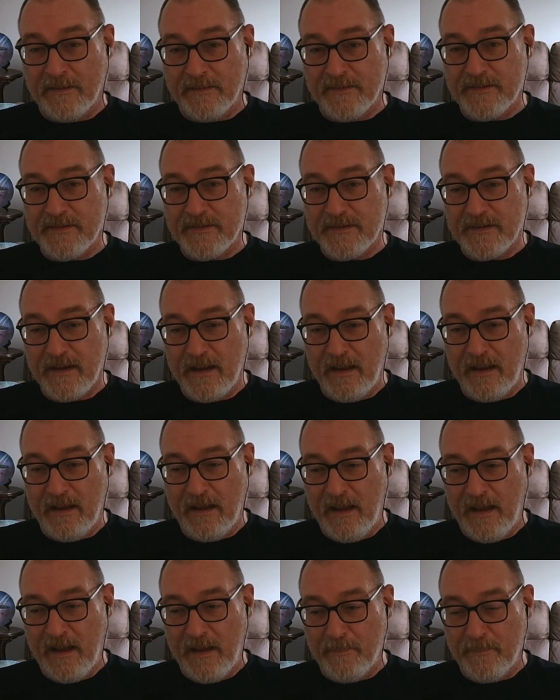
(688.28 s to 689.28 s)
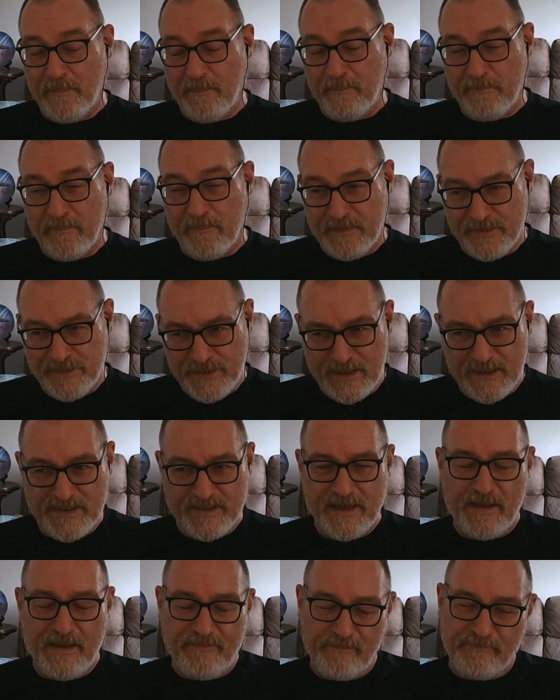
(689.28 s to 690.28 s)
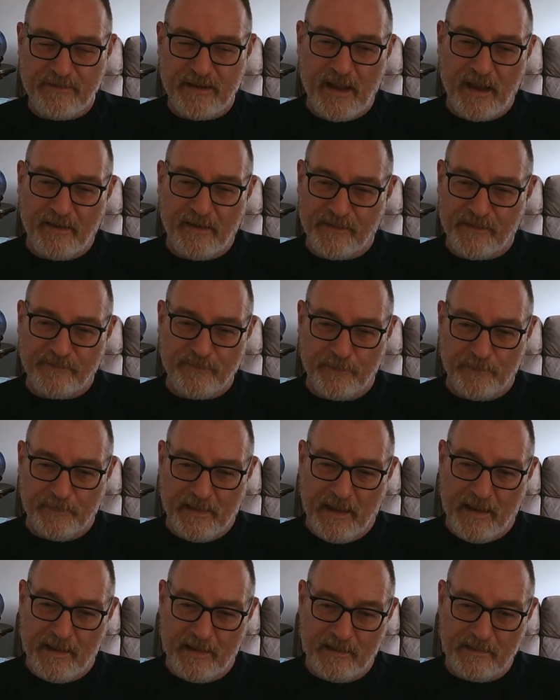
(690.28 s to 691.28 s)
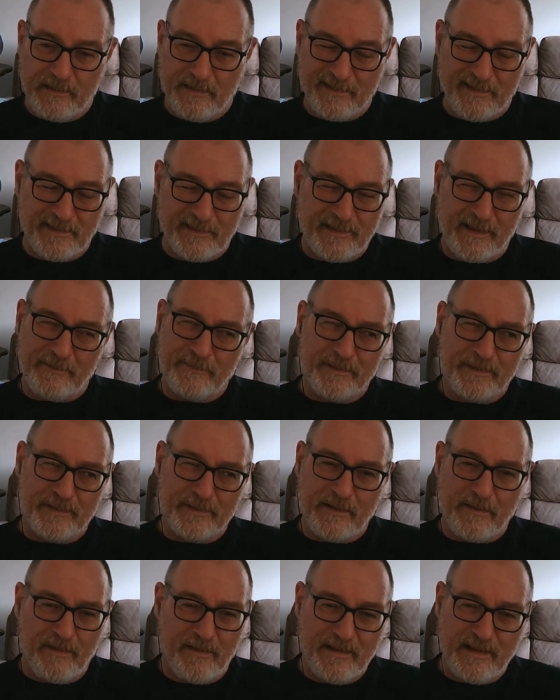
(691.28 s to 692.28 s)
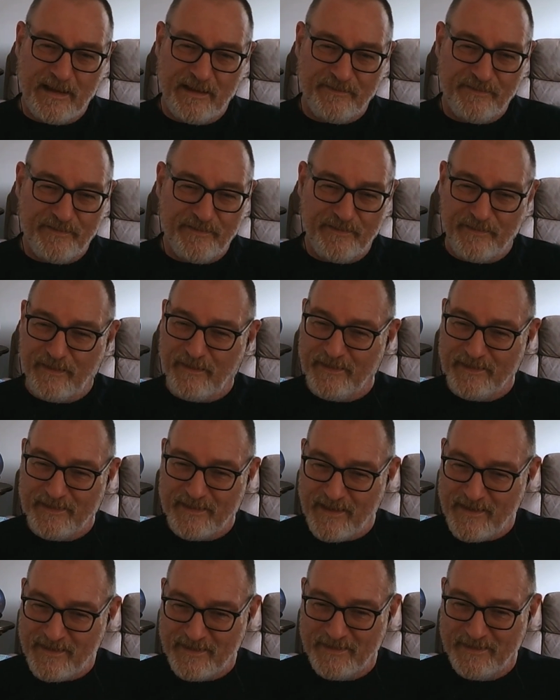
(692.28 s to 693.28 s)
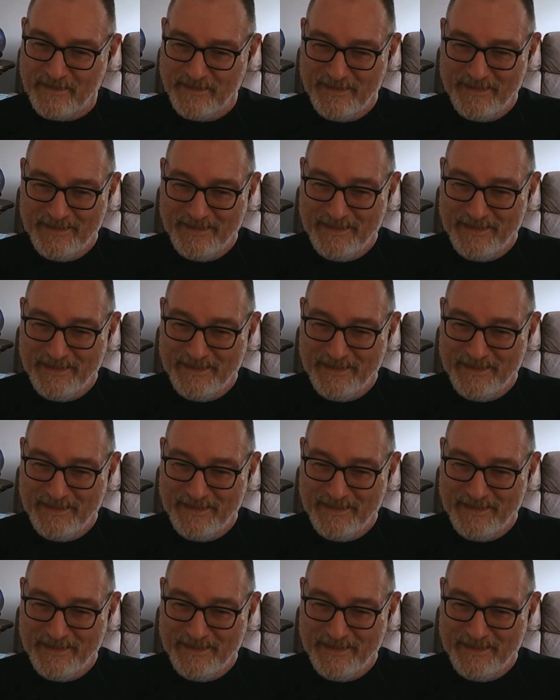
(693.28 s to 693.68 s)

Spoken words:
And she's never recovered from that. And I don't think I have either.